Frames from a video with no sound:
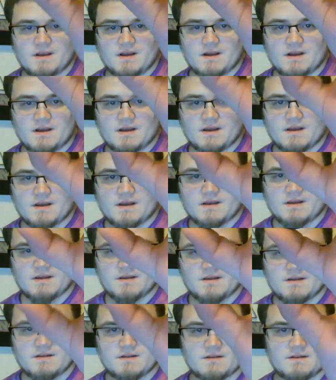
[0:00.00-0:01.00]
the
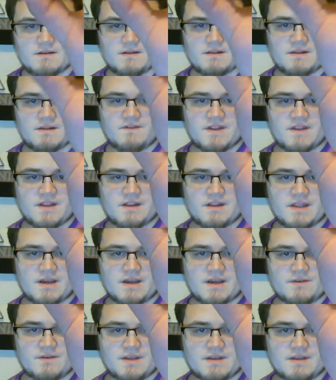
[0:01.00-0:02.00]
Living
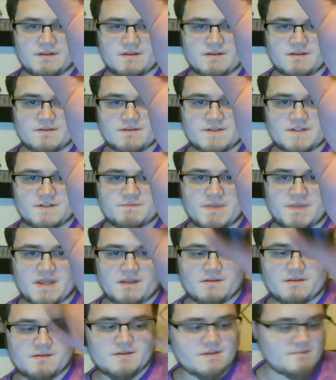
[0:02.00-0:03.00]
Cloud Kill
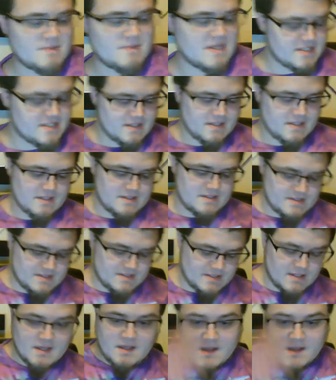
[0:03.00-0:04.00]
spell. So basically,
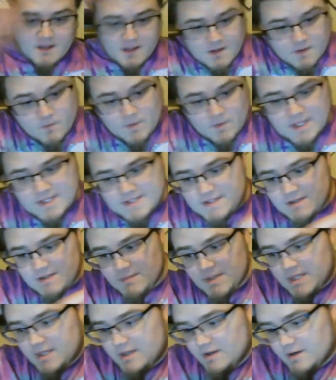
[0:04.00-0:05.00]
it's ways to
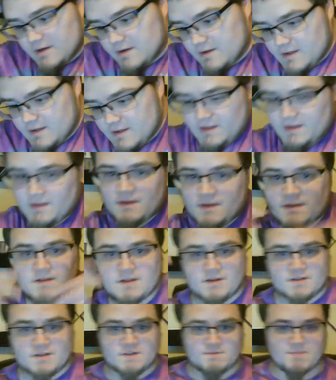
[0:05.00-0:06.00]
make your
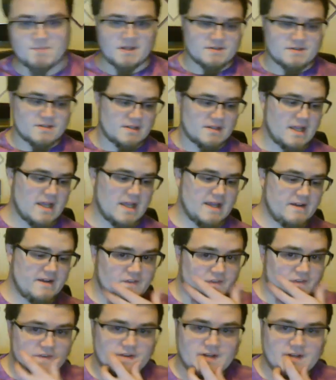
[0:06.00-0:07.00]
your spells
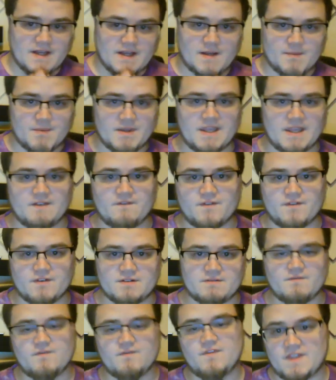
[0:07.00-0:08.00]
alive. Again,
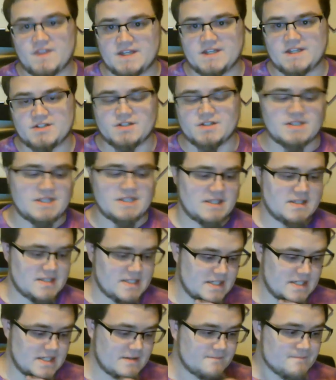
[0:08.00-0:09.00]
for 5th edition
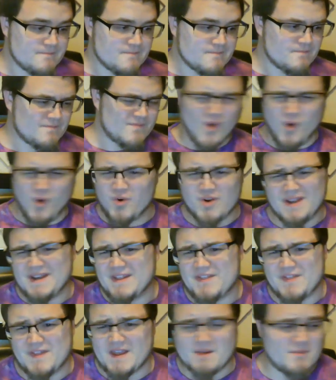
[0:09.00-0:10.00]
D&D, or
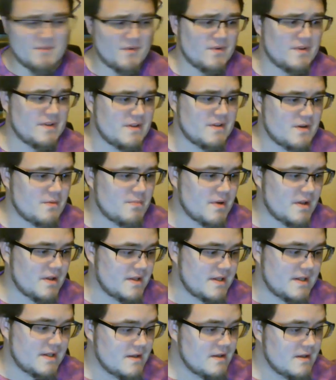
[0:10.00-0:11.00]
anything. I mean, really, you
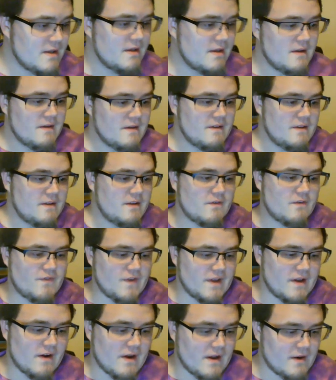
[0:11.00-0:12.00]
could
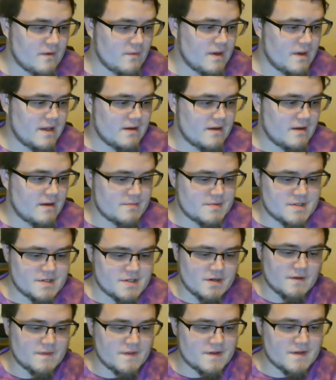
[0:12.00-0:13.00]
figure out a way. I'm
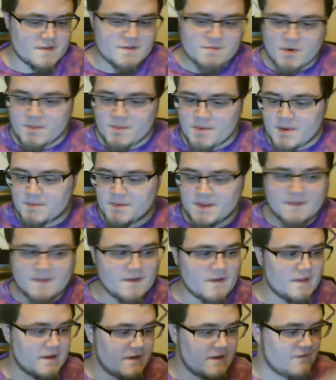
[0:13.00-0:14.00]
sure if there's smart people out
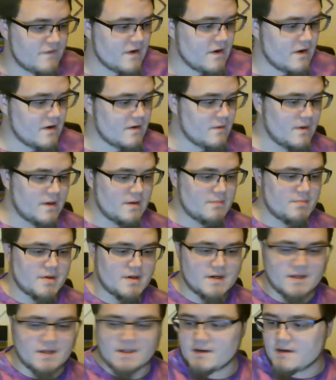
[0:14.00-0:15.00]
there that can figure out a way to
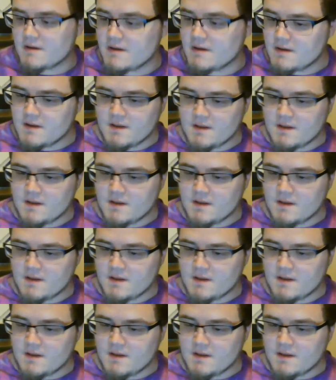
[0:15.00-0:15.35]
put it in